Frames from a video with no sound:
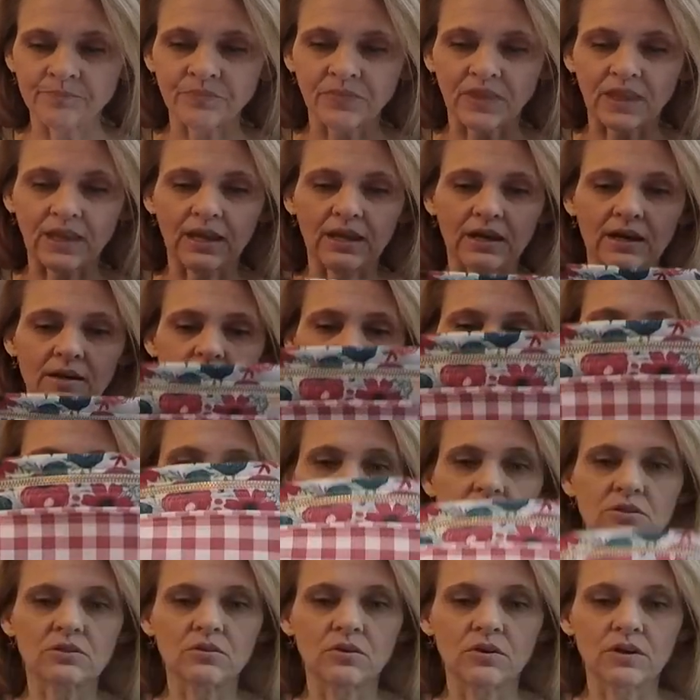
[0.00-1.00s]
And I'm
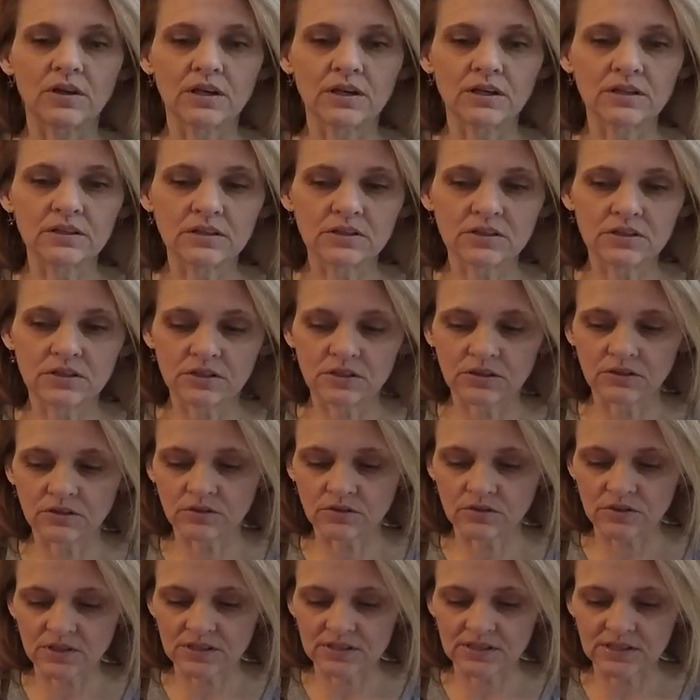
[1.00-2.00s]
just going
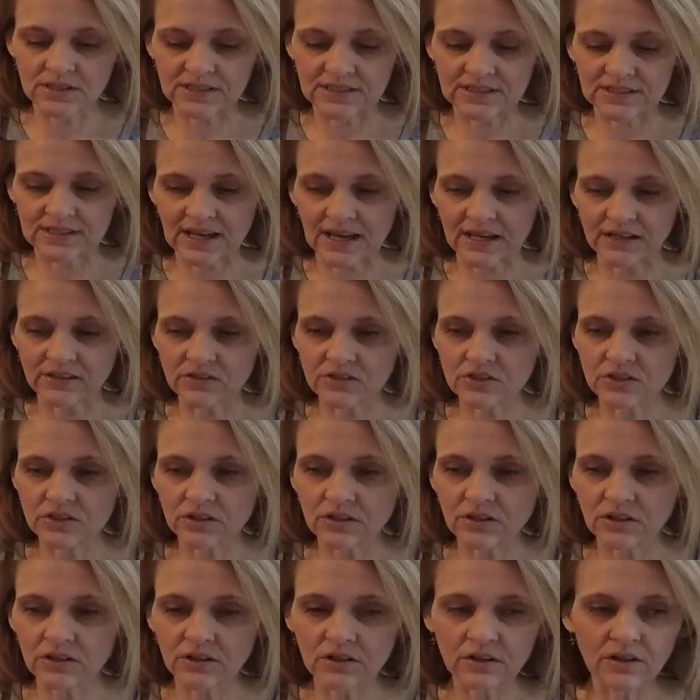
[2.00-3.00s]
to
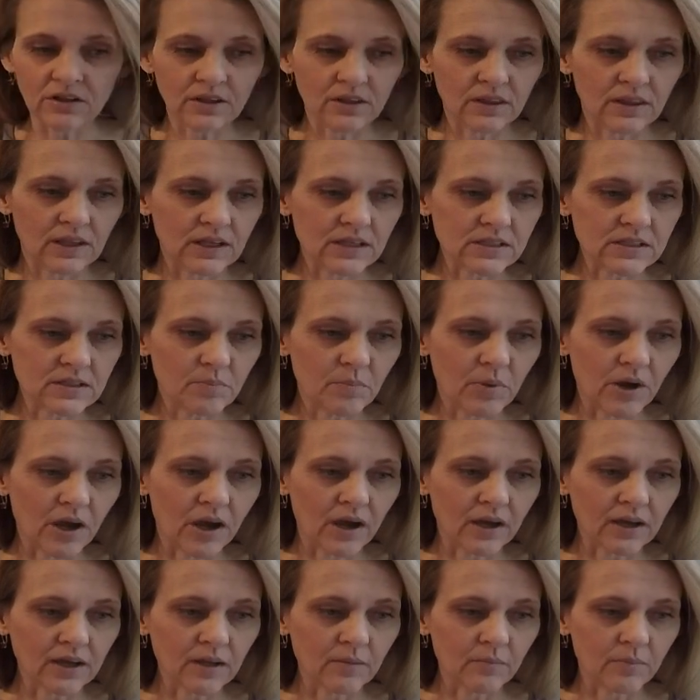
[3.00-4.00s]
center this
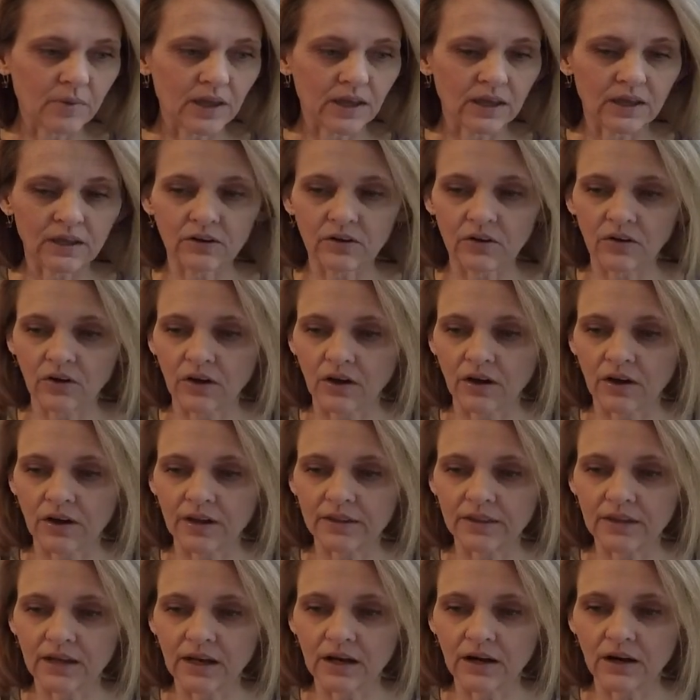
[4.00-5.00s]
pocket panel
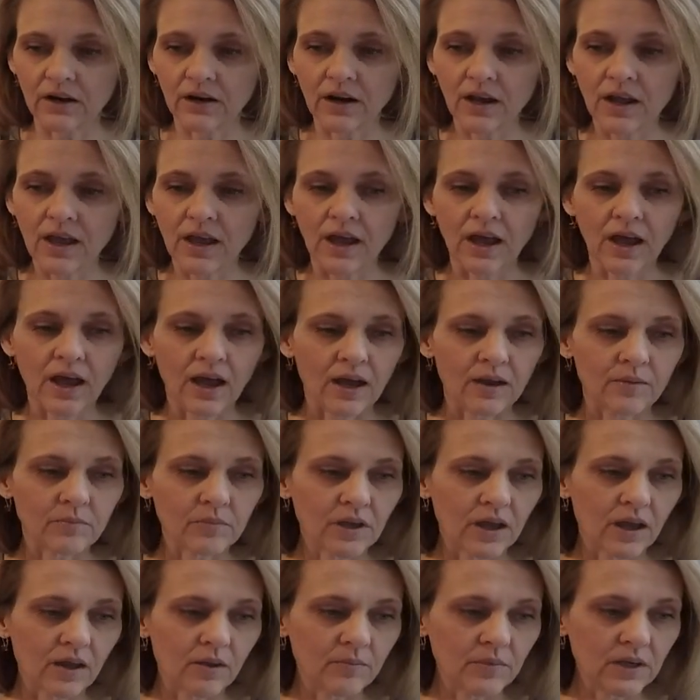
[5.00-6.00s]
on there. I'm
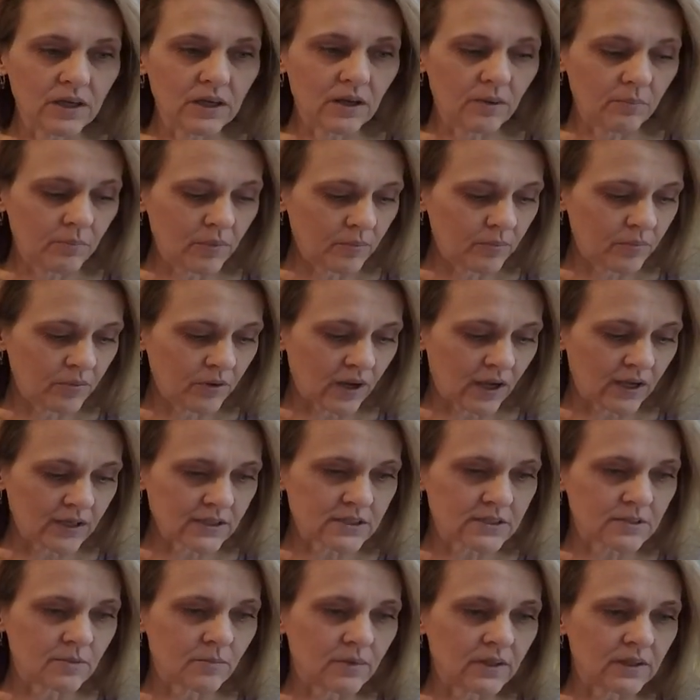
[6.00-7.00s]
coming up
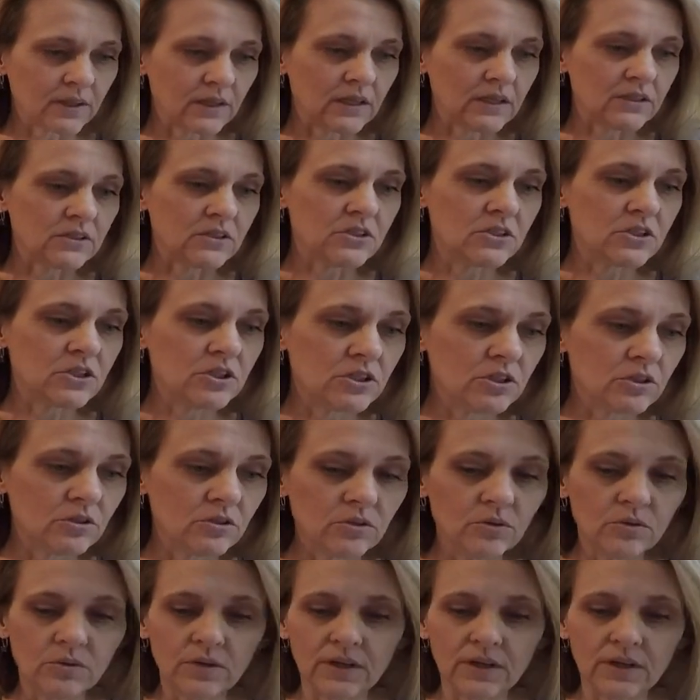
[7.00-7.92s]
approximately 2